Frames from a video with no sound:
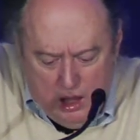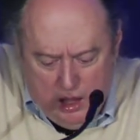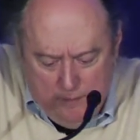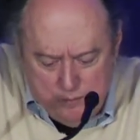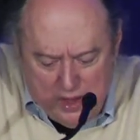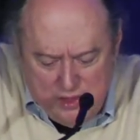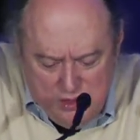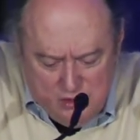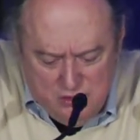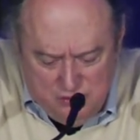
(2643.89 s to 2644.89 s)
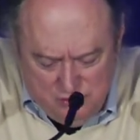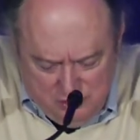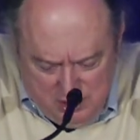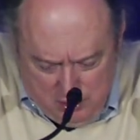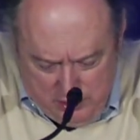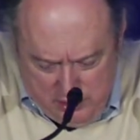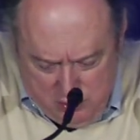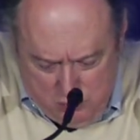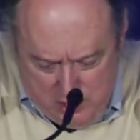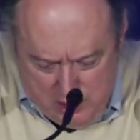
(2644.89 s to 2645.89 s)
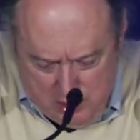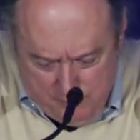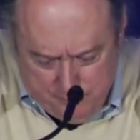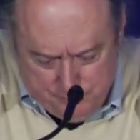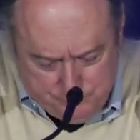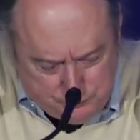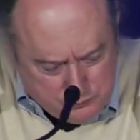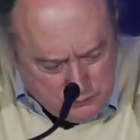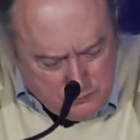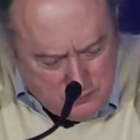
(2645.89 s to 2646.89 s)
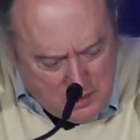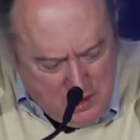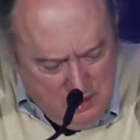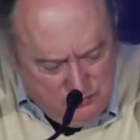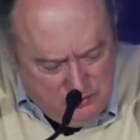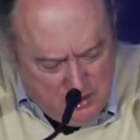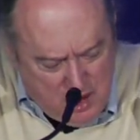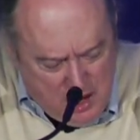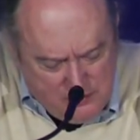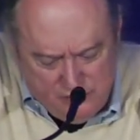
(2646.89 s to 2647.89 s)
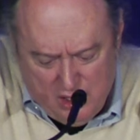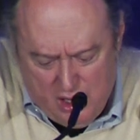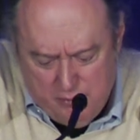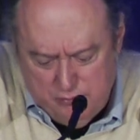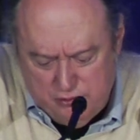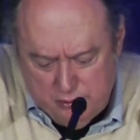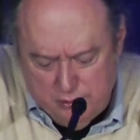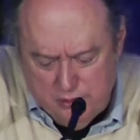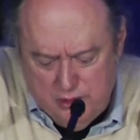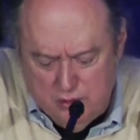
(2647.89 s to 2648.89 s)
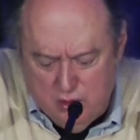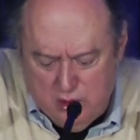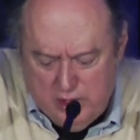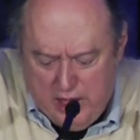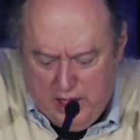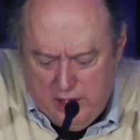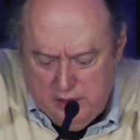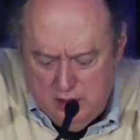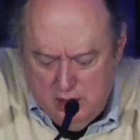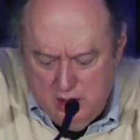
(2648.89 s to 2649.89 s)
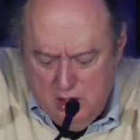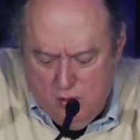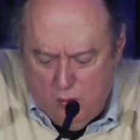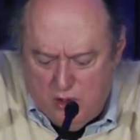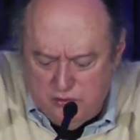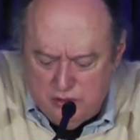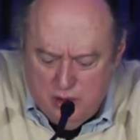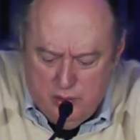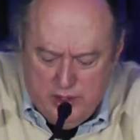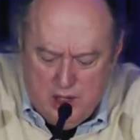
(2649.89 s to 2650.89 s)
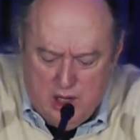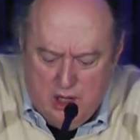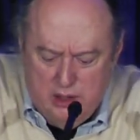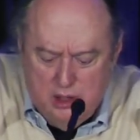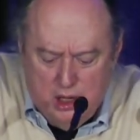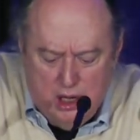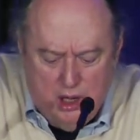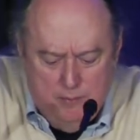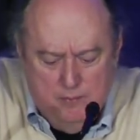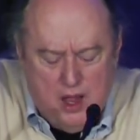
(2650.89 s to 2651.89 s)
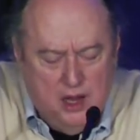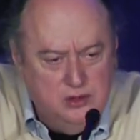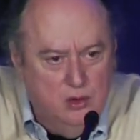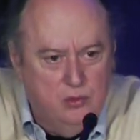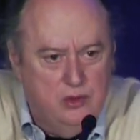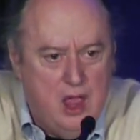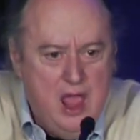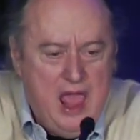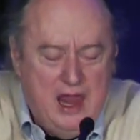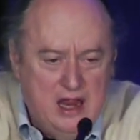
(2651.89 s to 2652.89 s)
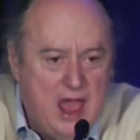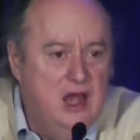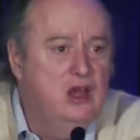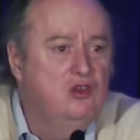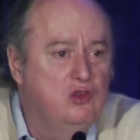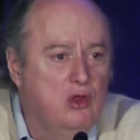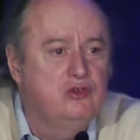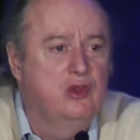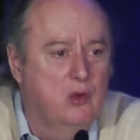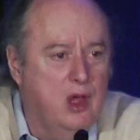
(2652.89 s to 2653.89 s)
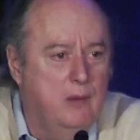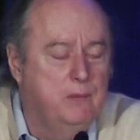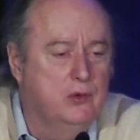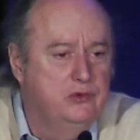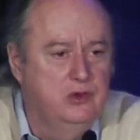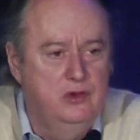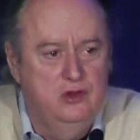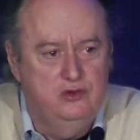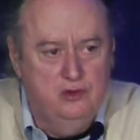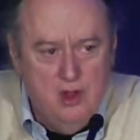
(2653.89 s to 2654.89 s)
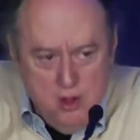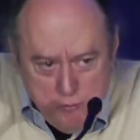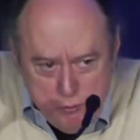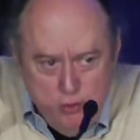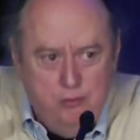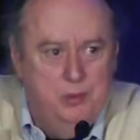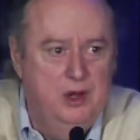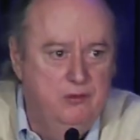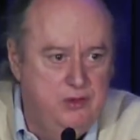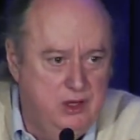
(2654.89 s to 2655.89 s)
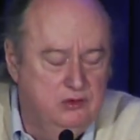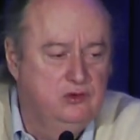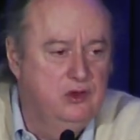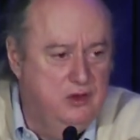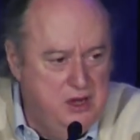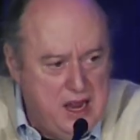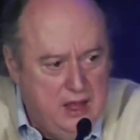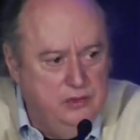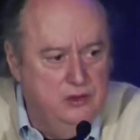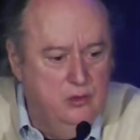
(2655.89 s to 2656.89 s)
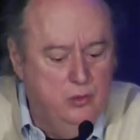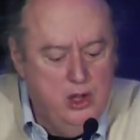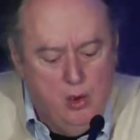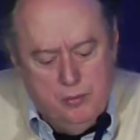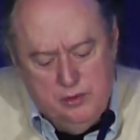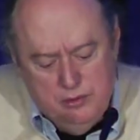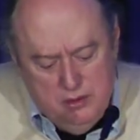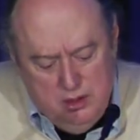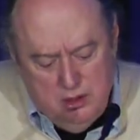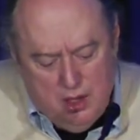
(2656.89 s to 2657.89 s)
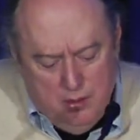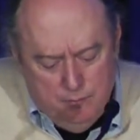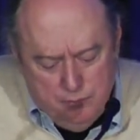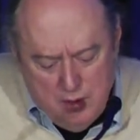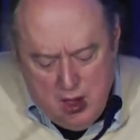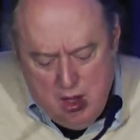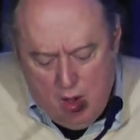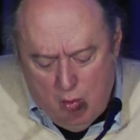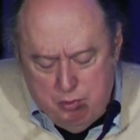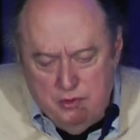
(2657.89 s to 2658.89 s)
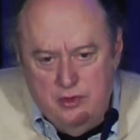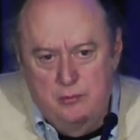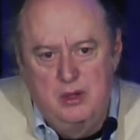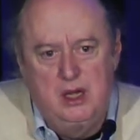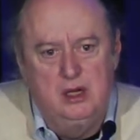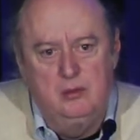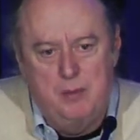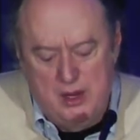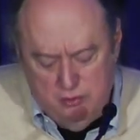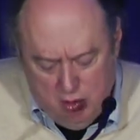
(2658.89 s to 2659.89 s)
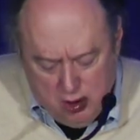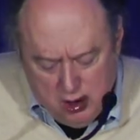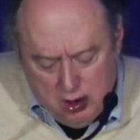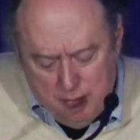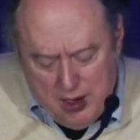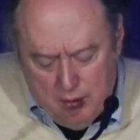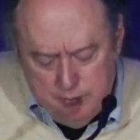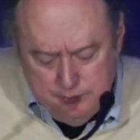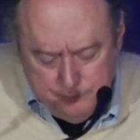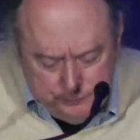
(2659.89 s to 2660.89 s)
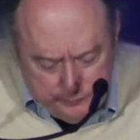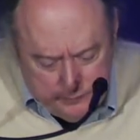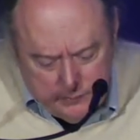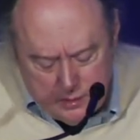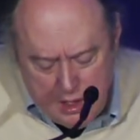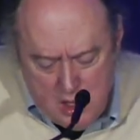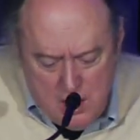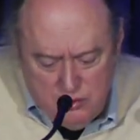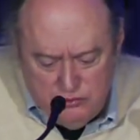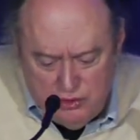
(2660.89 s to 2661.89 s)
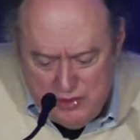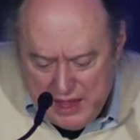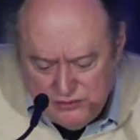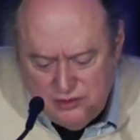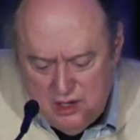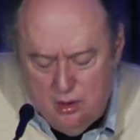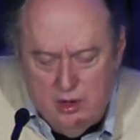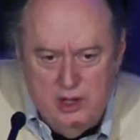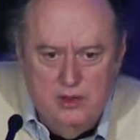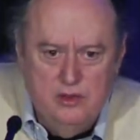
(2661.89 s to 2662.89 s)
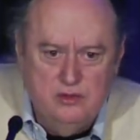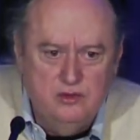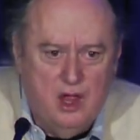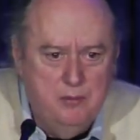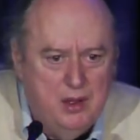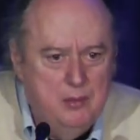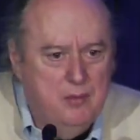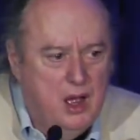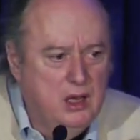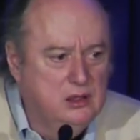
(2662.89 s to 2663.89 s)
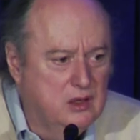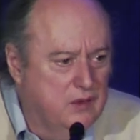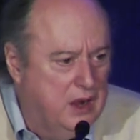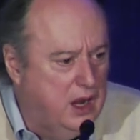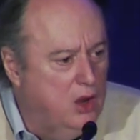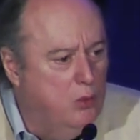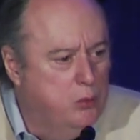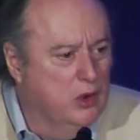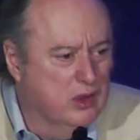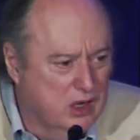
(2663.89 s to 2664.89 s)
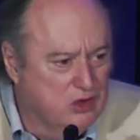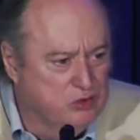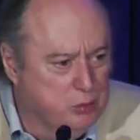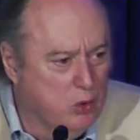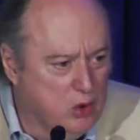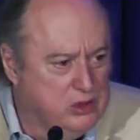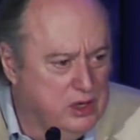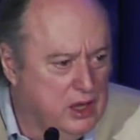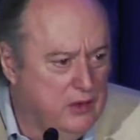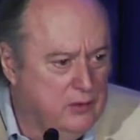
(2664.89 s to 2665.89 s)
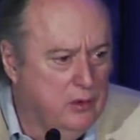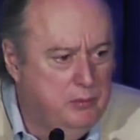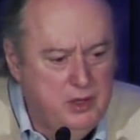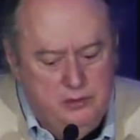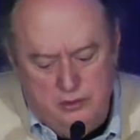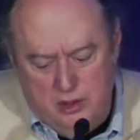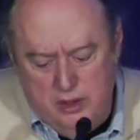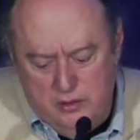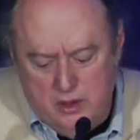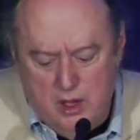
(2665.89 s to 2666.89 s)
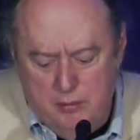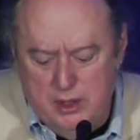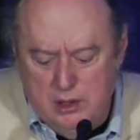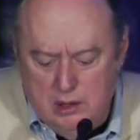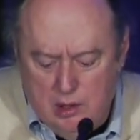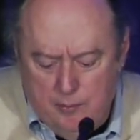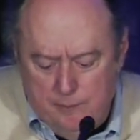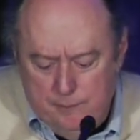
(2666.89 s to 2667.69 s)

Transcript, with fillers: Um, I think this is an area where it's high time to really look at what's going on. Um, I don't, and it, and it is also coupled to this movement of things to the net that we opened the um, opened the meeting by talking about. So that's an area that's on my mind and that I hope we can explore together a bit during the coming year.